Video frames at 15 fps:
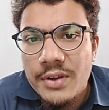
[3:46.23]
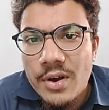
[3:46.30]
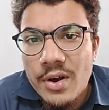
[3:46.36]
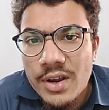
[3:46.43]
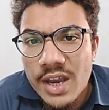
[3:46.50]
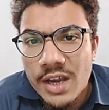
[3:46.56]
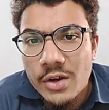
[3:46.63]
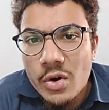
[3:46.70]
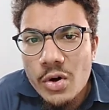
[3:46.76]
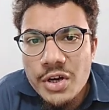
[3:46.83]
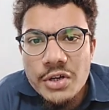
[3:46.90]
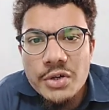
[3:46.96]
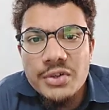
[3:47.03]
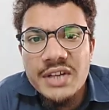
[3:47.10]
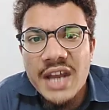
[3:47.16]
Okay, could
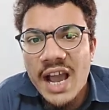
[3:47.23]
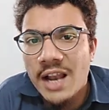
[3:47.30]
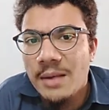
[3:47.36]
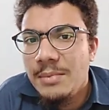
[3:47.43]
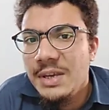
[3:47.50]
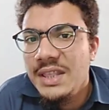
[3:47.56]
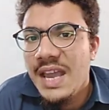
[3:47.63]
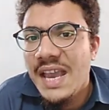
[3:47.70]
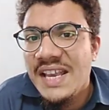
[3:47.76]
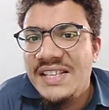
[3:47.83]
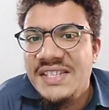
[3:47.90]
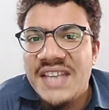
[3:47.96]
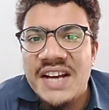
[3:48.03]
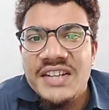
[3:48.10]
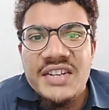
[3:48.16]
you tell me the
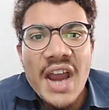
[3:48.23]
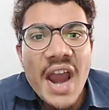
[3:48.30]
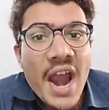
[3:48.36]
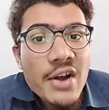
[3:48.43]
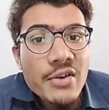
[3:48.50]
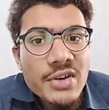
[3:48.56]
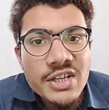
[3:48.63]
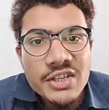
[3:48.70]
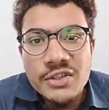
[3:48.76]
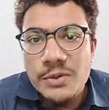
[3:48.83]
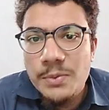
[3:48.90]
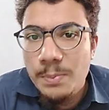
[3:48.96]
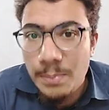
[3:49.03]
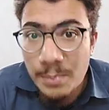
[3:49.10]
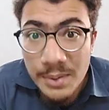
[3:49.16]
exact
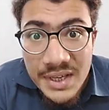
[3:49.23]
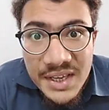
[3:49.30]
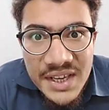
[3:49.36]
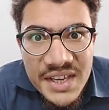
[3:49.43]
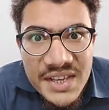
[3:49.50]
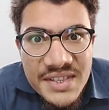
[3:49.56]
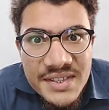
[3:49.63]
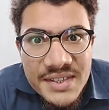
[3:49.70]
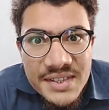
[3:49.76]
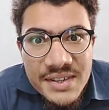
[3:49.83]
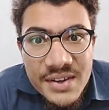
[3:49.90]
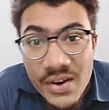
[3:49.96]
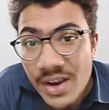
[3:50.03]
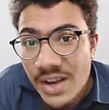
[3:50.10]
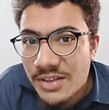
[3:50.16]
address please?
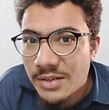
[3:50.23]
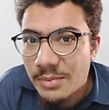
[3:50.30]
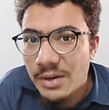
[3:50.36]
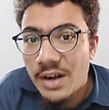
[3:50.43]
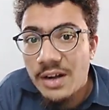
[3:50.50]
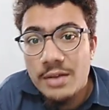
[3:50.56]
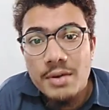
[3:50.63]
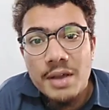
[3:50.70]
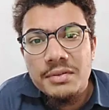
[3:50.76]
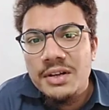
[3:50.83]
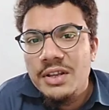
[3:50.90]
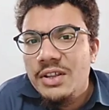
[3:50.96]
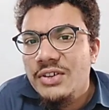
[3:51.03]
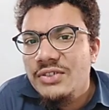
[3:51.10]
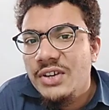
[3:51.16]
Okay, similarly we have
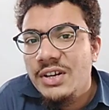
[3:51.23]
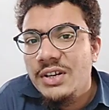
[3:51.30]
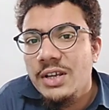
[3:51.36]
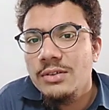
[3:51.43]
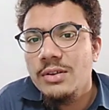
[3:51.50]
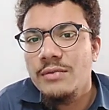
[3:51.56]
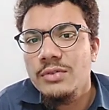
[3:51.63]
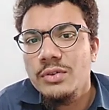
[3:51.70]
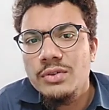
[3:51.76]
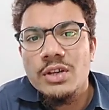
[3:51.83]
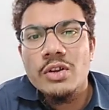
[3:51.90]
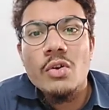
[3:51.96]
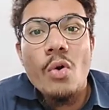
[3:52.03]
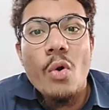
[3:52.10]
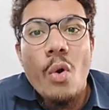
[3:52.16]
another sentence of
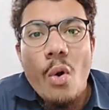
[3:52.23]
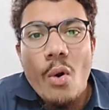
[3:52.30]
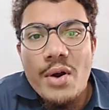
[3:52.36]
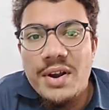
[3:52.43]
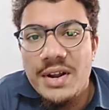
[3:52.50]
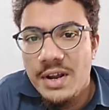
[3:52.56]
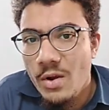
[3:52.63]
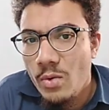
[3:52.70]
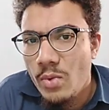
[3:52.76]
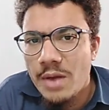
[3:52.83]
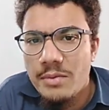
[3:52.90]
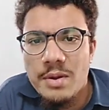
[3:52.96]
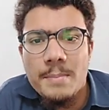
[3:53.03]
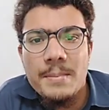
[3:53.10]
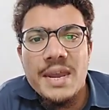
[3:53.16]
using could when
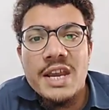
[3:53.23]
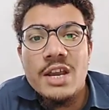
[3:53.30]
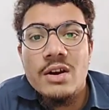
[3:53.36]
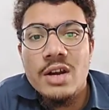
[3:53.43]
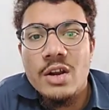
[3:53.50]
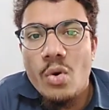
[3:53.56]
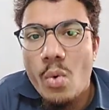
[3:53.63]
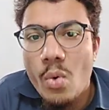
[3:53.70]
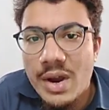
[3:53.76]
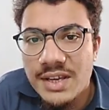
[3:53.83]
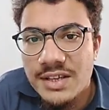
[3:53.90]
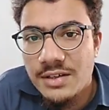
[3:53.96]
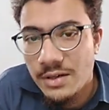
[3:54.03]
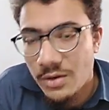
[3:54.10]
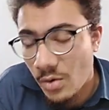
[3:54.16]
we make
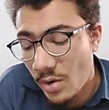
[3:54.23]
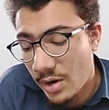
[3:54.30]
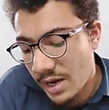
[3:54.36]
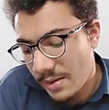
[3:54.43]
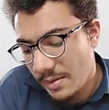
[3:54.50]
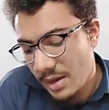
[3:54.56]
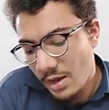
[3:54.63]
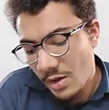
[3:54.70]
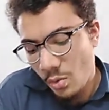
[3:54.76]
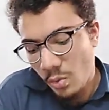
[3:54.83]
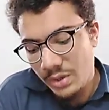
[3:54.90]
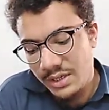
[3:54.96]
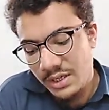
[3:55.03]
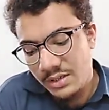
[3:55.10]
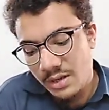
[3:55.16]
request, okay,
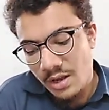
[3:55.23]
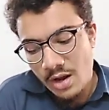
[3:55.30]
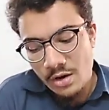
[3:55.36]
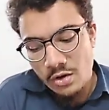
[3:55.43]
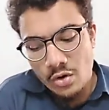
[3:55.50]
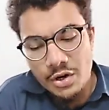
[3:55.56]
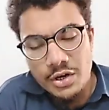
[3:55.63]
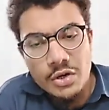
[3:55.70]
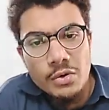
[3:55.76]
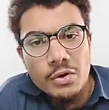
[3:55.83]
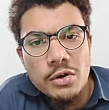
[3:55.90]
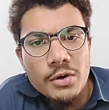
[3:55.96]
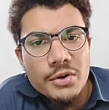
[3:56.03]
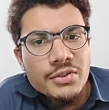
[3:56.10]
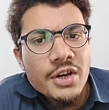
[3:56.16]
which is: could you
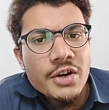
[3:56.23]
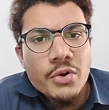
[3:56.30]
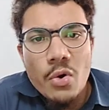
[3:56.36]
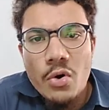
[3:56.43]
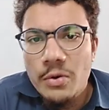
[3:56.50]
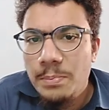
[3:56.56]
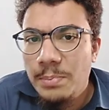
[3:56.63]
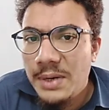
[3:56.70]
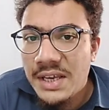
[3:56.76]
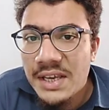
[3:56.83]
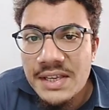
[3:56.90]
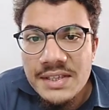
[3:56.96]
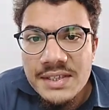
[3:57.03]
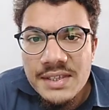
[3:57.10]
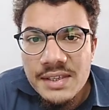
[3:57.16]
close the door
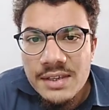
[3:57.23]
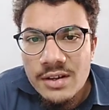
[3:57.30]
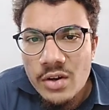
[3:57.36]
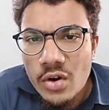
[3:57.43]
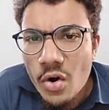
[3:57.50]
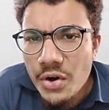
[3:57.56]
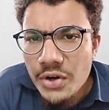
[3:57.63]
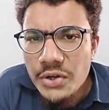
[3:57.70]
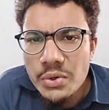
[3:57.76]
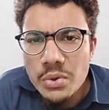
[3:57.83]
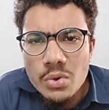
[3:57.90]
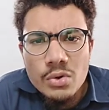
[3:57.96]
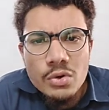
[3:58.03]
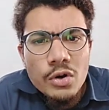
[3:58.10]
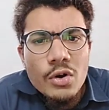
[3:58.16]
please? Could
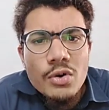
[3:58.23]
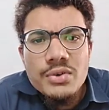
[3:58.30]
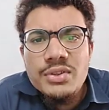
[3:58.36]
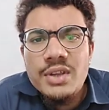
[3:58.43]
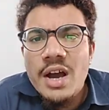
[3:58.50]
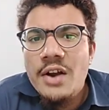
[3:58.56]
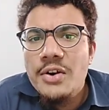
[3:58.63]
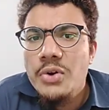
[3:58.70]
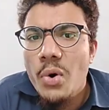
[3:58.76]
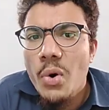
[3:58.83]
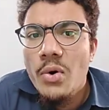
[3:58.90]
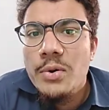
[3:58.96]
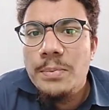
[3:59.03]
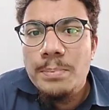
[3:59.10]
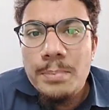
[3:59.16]
you close the
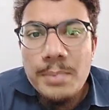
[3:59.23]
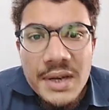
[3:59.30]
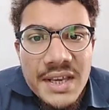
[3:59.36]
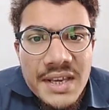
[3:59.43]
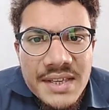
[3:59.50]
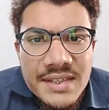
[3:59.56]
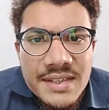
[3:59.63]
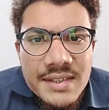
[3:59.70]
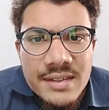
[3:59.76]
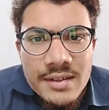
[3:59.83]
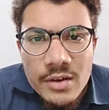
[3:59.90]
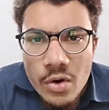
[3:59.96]
door please?